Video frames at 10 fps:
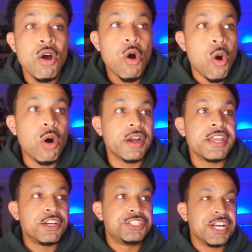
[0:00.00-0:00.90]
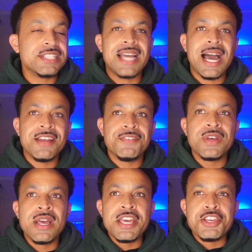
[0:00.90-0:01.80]
or you're kind
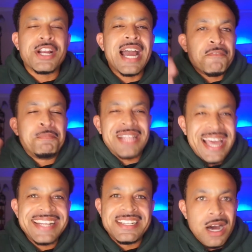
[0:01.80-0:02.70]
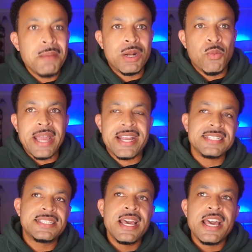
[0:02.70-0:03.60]
of playing dumb in a way,
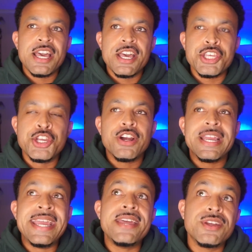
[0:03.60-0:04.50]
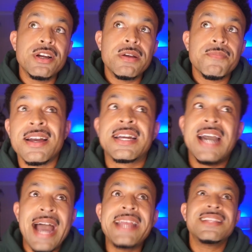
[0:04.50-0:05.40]
because you're either
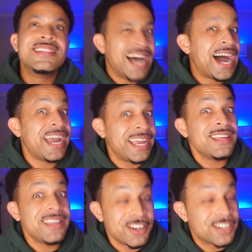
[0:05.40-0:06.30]
kind of lying,